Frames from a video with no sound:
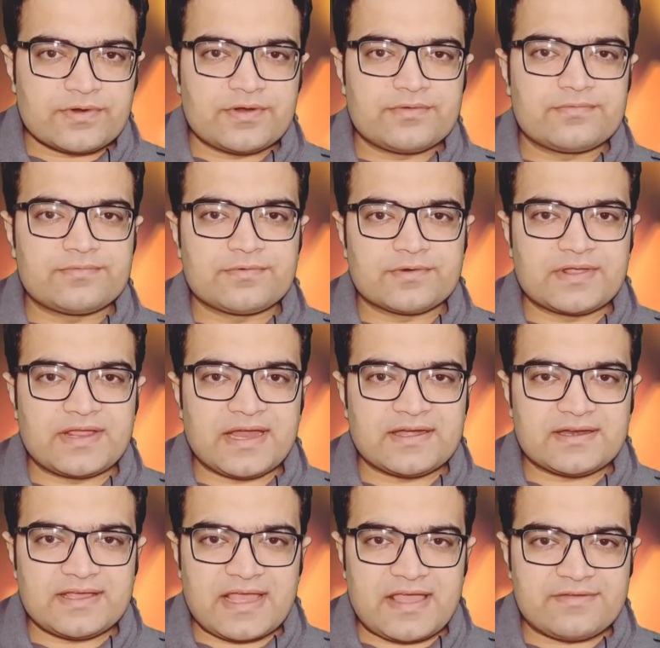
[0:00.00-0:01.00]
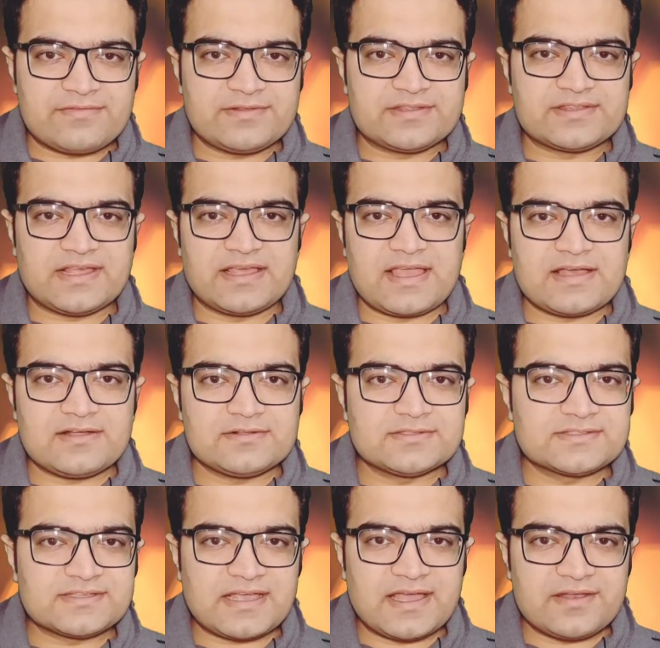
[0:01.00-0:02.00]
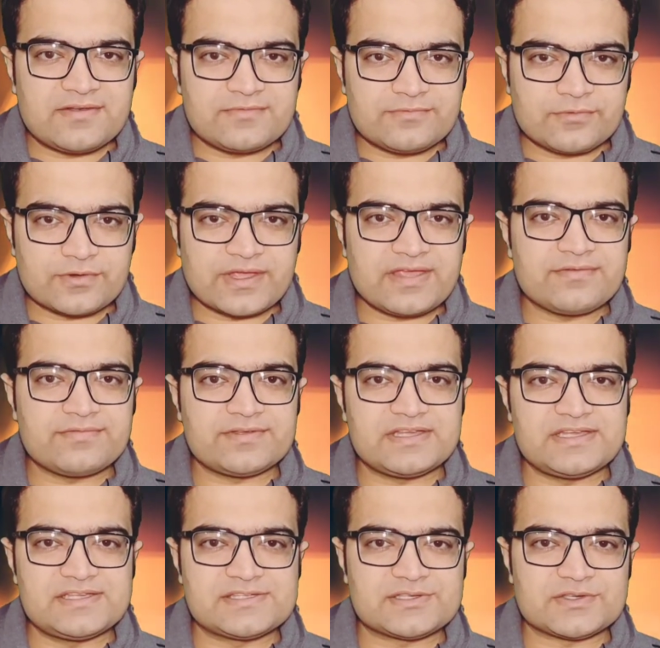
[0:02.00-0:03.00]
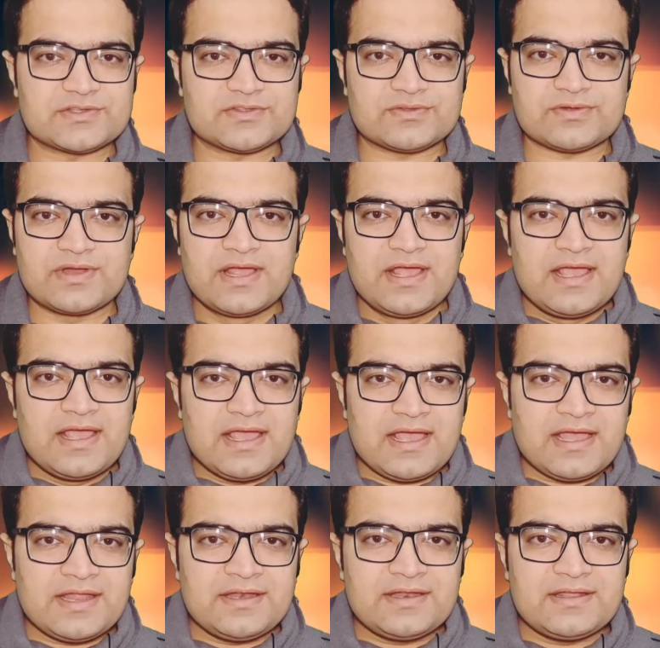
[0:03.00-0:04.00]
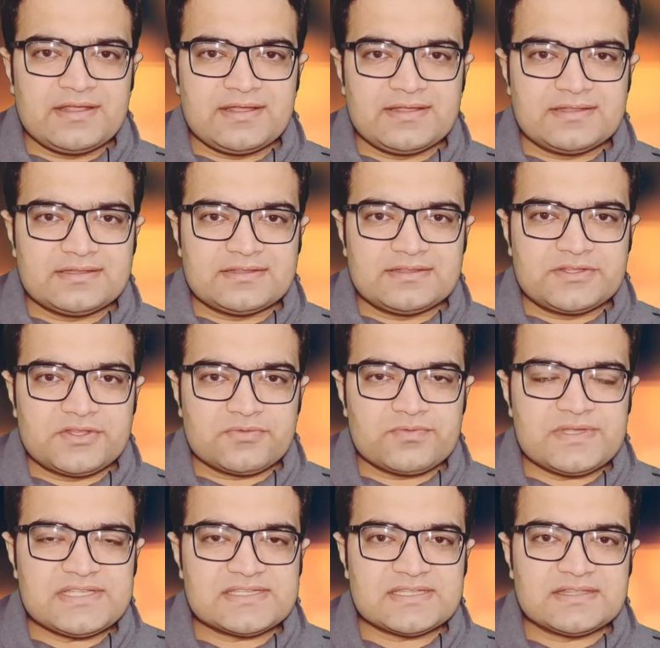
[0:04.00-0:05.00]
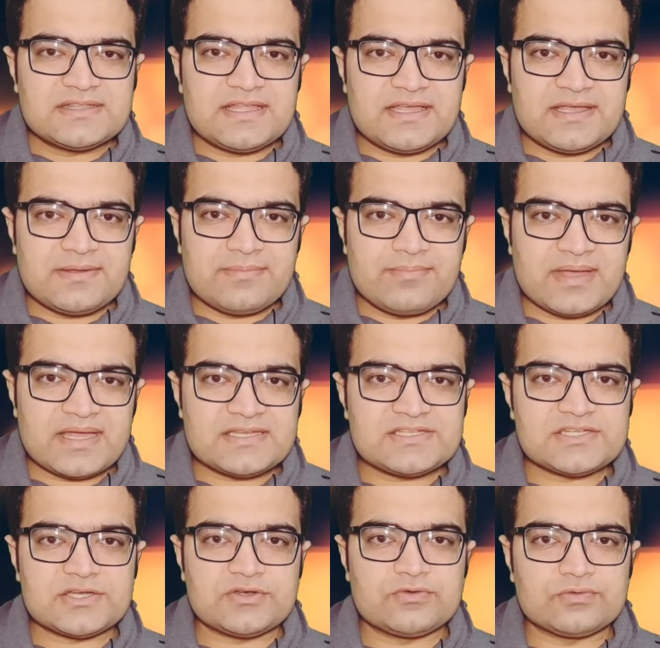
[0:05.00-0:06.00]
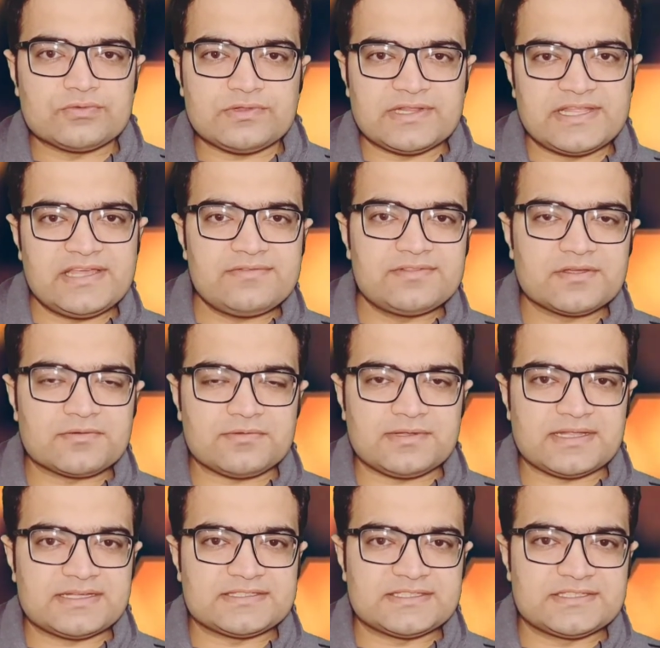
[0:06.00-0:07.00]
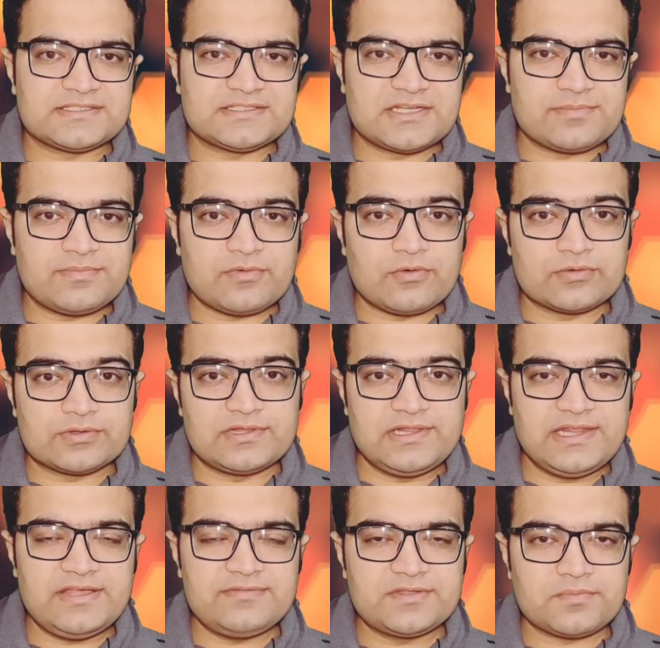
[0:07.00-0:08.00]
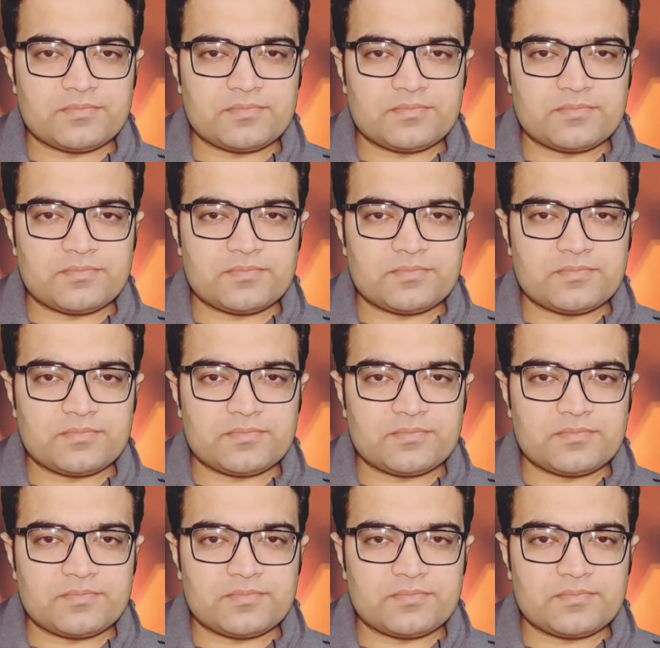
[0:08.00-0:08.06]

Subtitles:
forget everything else and forgive each other. And the reason they mention to leave the relationship or to leave the